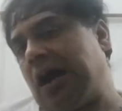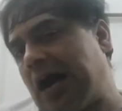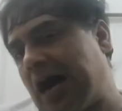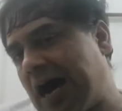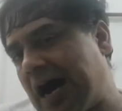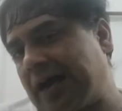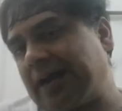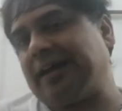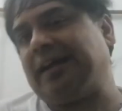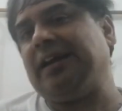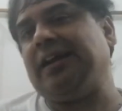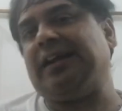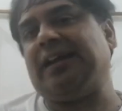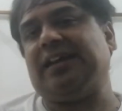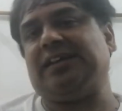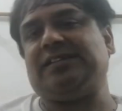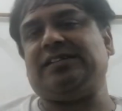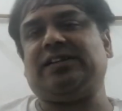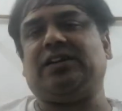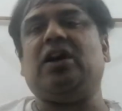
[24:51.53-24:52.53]

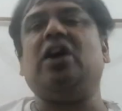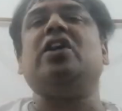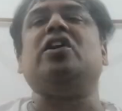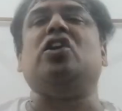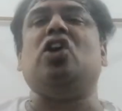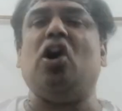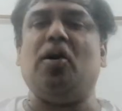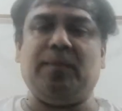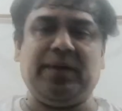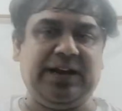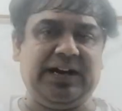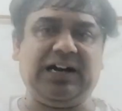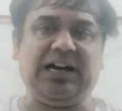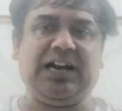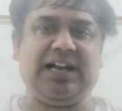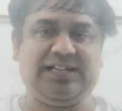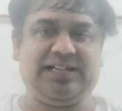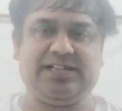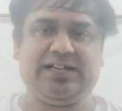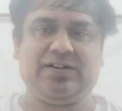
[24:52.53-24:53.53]
architecture or
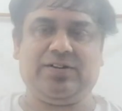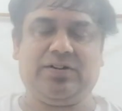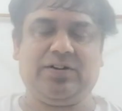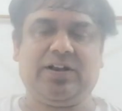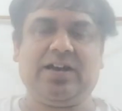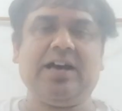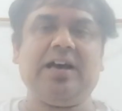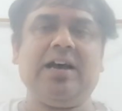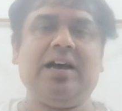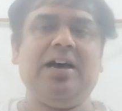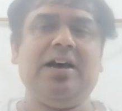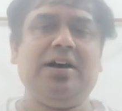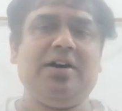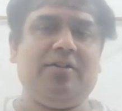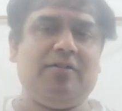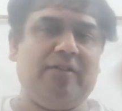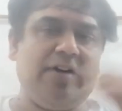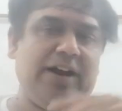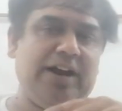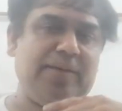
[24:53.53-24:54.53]
nomenclature. Okay,
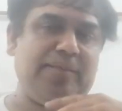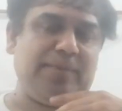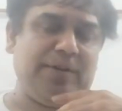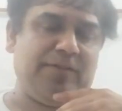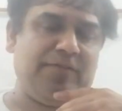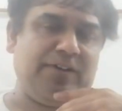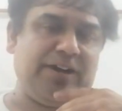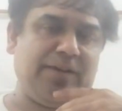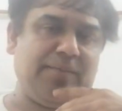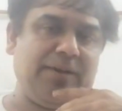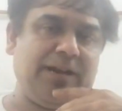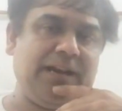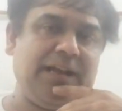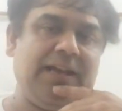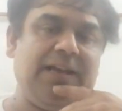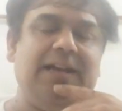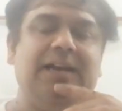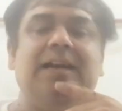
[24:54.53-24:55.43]
very preferably.